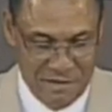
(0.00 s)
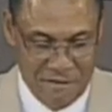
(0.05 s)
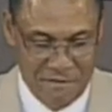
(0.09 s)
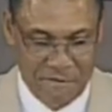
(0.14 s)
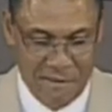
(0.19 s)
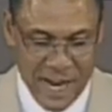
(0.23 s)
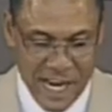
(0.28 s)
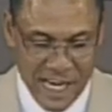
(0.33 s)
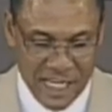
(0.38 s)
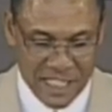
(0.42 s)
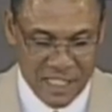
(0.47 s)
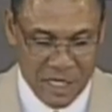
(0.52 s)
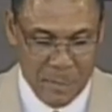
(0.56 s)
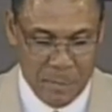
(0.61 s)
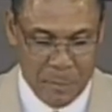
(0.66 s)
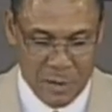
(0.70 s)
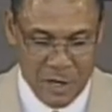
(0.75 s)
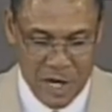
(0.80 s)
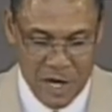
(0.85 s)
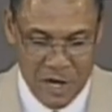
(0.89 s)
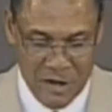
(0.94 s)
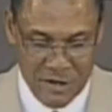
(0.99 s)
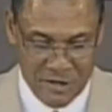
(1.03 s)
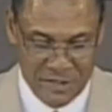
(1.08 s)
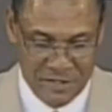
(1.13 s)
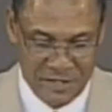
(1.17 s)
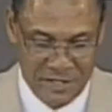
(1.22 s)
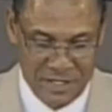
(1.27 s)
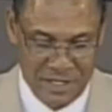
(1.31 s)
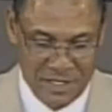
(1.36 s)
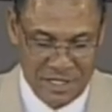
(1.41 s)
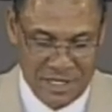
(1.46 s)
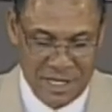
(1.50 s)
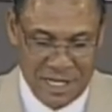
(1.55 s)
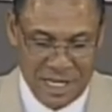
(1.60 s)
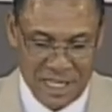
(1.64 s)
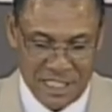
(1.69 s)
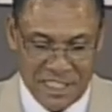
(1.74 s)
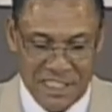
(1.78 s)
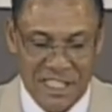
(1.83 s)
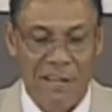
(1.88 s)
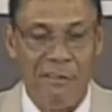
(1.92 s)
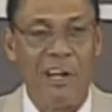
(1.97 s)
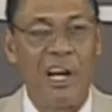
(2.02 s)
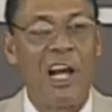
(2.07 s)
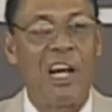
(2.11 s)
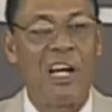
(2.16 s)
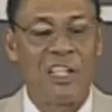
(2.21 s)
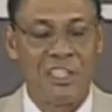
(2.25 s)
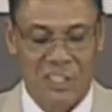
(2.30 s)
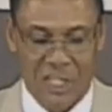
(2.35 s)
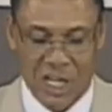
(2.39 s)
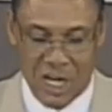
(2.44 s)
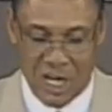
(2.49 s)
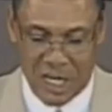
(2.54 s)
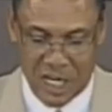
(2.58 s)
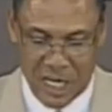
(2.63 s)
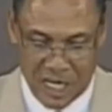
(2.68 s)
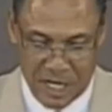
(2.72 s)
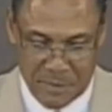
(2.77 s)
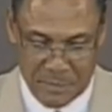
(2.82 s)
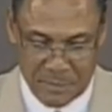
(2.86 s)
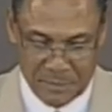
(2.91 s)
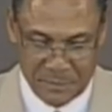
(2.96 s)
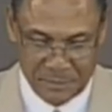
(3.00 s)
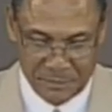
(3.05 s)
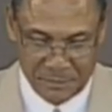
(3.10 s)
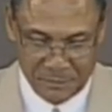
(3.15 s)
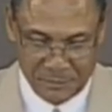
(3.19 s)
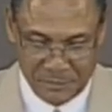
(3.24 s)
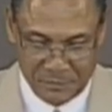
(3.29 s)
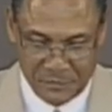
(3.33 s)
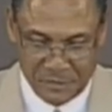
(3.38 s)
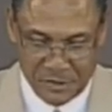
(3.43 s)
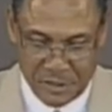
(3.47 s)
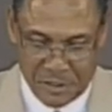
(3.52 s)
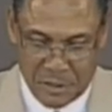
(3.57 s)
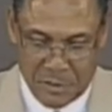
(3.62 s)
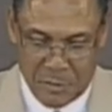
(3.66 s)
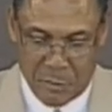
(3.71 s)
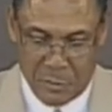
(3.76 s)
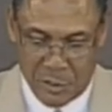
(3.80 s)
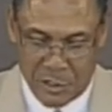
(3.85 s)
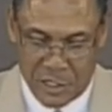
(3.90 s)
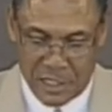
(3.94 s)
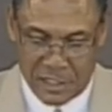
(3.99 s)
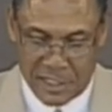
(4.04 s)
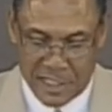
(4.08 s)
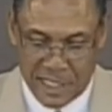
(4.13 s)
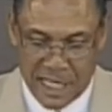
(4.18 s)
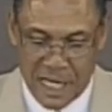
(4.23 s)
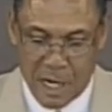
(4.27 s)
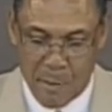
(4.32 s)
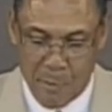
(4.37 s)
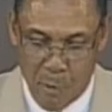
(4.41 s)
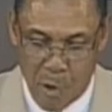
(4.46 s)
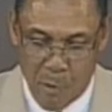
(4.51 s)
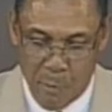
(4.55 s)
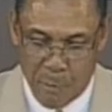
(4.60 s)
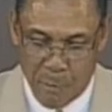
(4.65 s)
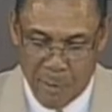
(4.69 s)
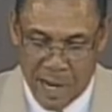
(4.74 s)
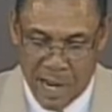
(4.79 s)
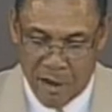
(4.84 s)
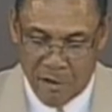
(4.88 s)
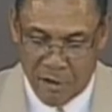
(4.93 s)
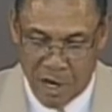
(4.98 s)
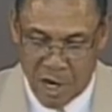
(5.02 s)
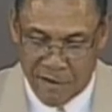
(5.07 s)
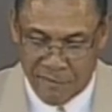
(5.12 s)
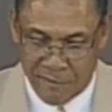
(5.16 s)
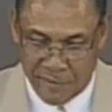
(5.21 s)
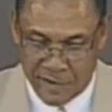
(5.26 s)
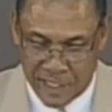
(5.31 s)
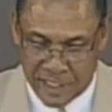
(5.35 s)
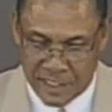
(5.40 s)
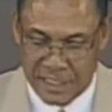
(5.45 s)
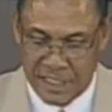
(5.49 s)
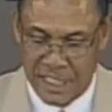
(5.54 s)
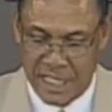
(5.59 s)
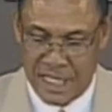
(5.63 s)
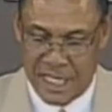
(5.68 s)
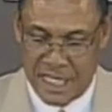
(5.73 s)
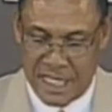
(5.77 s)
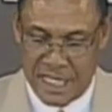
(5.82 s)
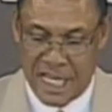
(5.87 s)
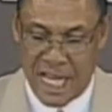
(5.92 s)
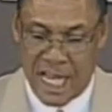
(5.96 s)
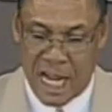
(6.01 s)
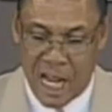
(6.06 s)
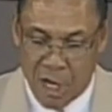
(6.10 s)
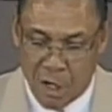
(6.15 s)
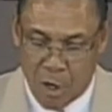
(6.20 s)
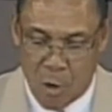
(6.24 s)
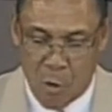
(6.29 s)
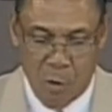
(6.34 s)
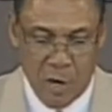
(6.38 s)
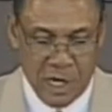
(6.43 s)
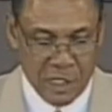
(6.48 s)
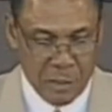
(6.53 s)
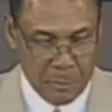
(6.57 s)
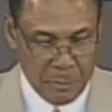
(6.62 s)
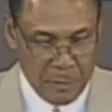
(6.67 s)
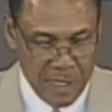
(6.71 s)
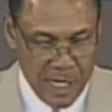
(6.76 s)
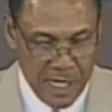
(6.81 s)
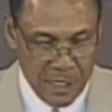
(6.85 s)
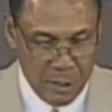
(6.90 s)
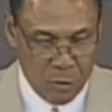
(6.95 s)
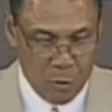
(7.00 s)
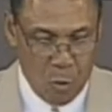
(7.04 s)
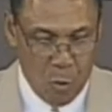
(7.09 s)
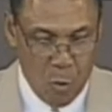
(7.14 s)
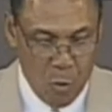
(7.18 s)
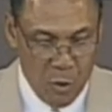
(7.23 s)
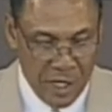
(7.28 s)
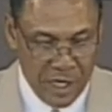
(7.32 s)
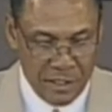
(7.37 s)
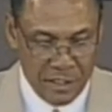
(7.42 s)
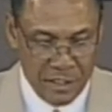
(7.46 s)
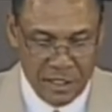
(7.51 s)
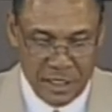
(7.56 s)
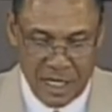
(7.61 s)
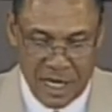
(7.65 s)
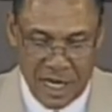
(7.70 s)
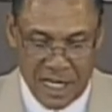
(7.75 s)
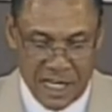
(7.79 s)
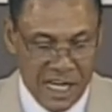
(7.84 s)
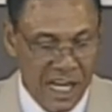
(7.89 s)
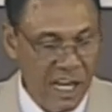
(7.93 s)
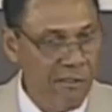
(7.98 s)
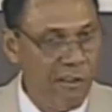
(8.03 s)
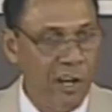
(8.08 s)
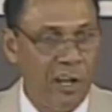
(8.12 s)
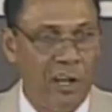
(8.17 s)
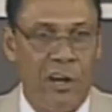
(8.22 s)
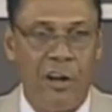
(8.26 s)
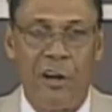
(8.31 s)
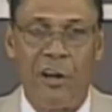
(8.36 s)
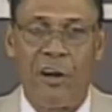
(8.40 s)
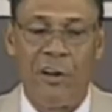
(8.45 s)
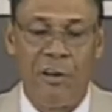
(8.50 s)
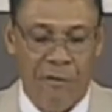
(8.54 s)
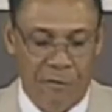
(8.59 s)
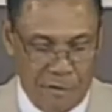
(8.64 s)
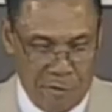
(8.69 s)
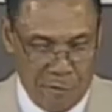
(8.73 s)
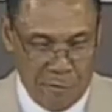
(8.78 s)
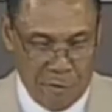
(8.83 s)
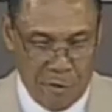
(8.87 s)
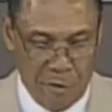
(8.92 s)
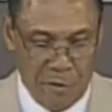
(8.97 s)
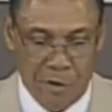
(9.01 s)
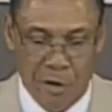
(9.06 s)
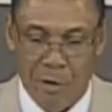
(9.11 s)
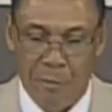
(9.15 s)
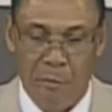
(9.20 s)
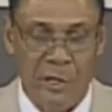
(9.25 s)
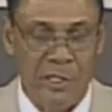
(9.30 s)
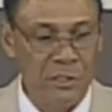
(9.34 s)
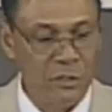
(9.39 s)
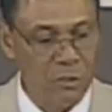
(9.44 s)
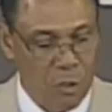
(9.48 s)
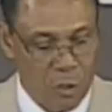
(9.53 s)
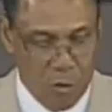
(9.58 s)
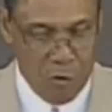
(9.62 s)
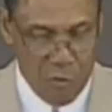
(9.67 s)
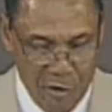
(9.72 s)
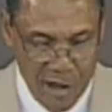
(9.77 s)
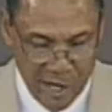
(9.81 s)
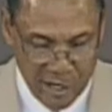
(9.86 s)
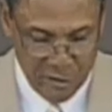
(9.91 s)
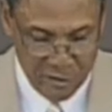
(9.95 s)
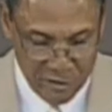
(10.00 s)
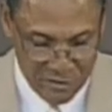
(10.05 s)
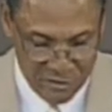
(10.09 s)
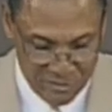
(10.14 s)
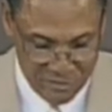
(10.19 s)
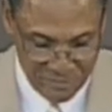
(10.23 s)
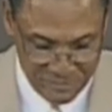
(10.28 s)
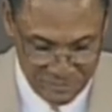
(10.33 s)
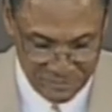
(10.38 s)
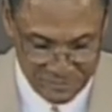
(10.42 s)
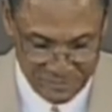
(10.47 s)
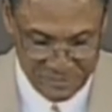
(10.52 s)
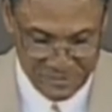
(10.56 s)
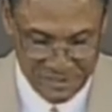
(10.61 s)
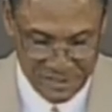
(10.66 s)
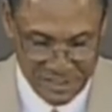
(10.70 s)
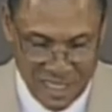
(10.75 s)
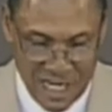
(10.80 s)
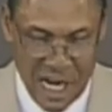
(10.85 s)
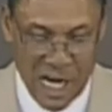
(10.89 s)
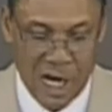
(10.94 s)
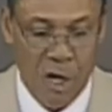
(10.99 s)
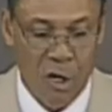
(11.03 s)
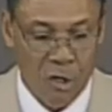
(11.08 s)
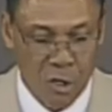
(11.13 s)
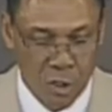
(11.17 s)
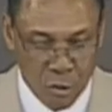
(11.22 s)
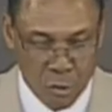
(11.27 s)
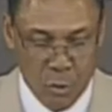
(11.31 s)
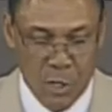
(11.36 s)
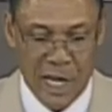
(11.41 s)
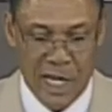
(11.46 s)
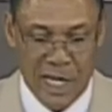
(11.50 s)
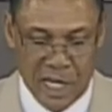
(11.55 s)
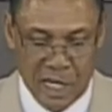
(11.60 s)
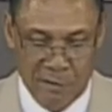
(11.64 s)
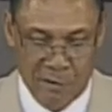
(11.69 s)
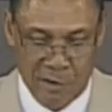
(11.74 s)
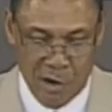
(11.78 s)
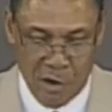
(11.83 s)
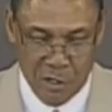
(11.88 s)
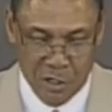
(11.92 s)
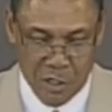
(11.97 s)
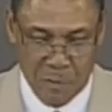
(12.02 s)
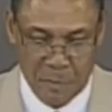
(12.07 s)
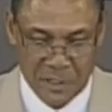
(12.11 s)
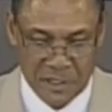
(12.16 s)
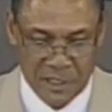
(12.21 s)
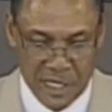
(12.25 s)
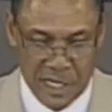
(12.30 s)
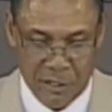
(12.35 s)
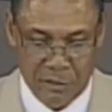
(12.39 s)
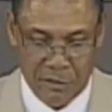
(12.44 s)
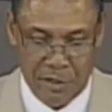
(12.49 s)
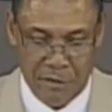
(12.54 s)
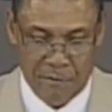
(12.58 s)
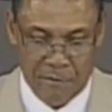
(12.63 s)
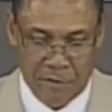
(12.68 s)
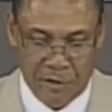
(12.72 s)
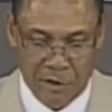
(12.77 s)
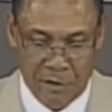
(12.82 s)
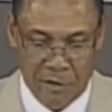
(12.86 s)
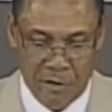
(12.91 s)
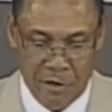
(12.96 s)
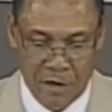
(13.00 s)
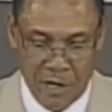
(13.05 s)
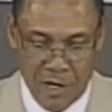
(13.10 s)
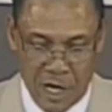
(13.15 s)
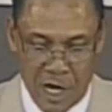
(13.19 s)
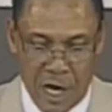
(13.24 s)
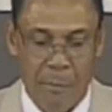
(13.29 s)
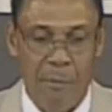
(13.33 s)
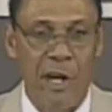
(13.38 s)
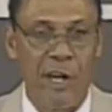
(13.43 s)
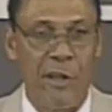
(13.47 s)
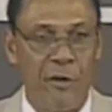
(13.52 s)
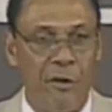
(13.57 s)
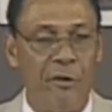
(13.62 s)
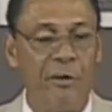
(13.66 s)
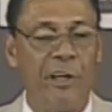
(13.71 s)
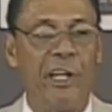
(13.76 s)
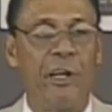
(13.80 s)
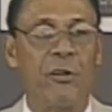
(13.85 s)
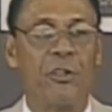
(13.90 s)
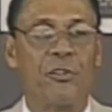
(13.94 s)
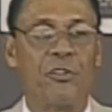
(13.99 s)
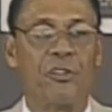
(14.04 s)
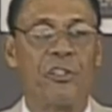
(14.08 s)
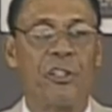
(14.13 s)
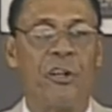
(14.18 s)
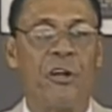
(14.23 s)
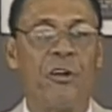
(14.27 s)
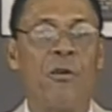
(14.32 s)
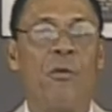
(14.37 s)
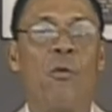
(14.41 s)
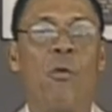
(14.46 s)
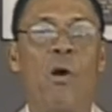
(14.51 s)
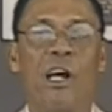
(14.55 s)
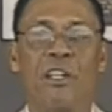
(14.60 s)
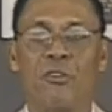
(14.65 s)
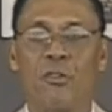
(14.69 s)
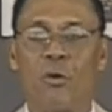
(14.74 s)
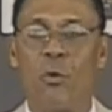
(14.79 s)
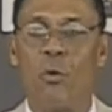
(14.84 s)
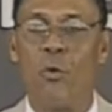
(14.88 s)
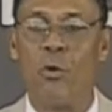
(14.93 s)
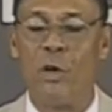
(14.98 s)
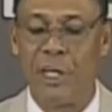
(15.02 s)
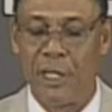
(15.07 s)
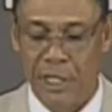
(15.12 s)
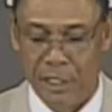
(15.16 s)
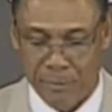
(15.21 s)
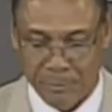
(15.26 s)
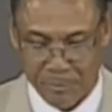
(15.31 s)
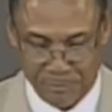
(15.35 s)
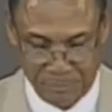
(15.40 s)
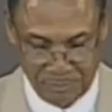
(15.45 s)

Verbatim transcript: five as a player, a seven All-Star games. But the thing I'm most proud of is that I always played to win and never cared for numbers or records. And always giving 100% on the field, and my only concern was on winning.